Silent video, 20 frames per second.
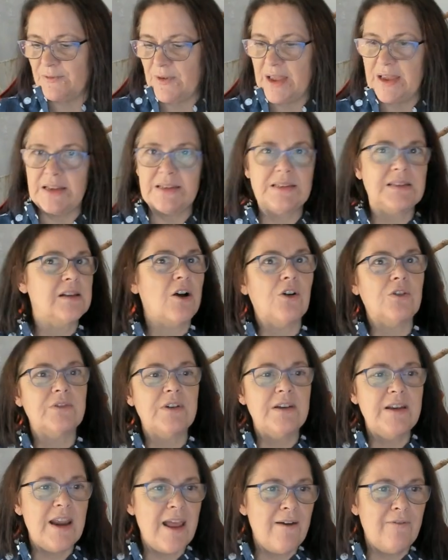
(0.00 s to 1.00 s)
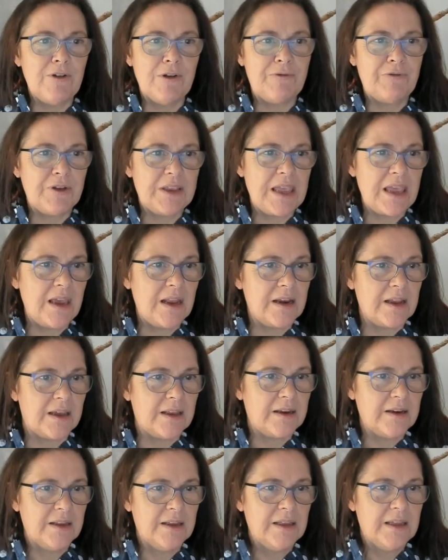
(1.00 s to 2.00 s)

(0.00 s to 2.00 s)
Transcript: face, I'll never forget it.